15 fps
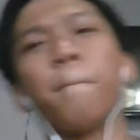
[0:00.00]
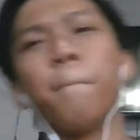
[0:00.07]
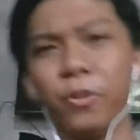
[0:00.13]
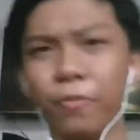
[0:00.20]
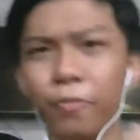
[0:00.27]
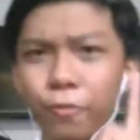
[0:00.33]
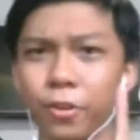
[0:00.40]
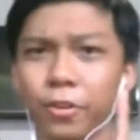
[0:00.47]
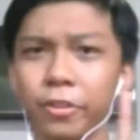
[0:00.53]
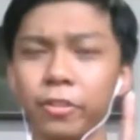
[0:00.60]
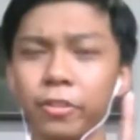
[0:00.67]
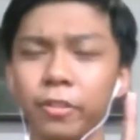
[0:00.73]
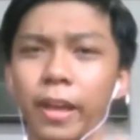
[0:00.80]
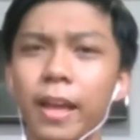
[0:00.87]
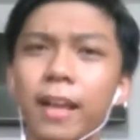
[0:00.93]
But
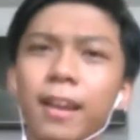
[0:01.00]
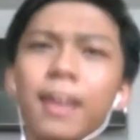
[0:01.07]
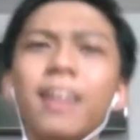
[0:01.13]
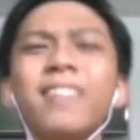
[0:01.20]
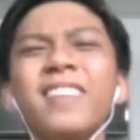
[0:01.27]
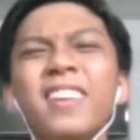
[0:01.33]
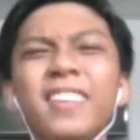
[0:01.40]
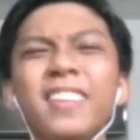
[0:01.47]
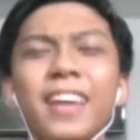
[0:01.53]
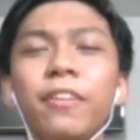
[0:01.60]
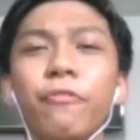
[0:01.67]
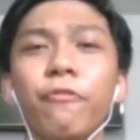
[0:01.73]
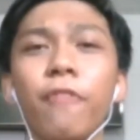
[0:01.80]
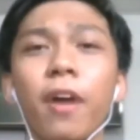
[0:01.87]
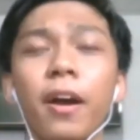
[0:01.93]
first, let us
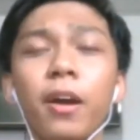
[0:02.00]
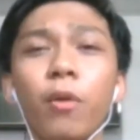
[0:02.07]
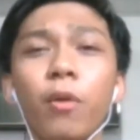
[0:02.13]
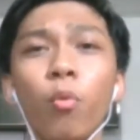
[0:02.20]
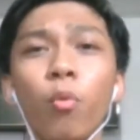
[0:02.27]
identify